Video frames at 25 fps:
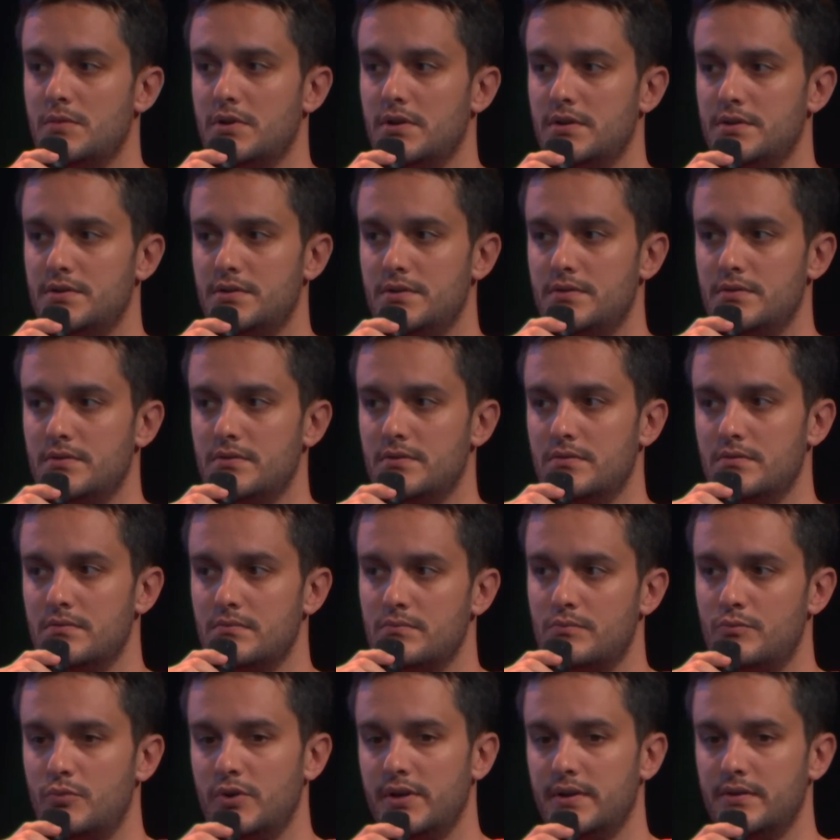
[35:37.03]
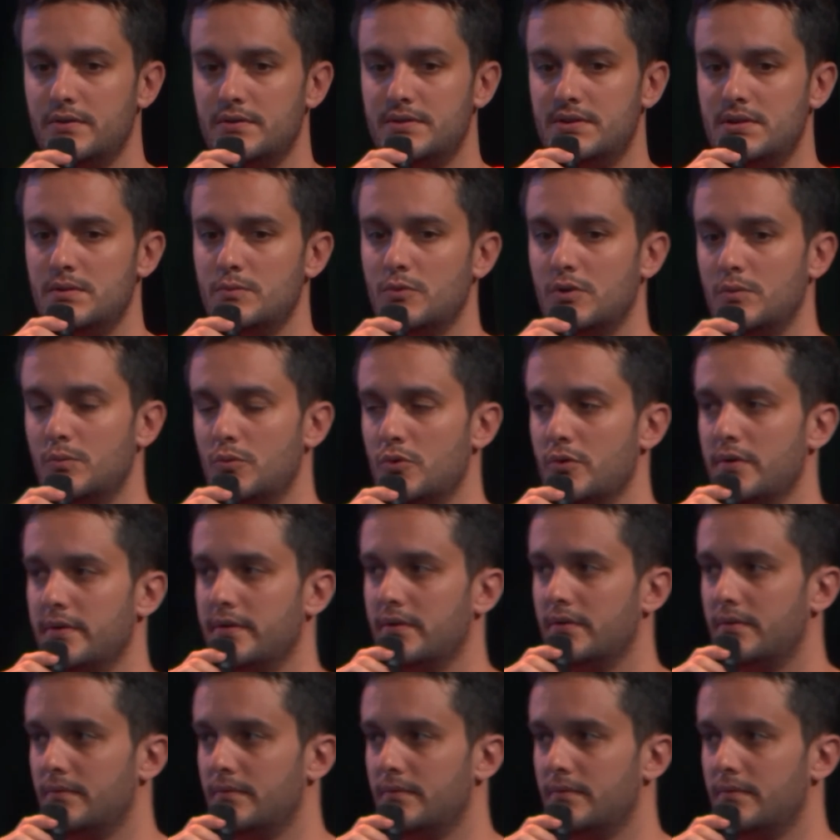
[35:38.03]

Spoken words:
How do you bring the team on board?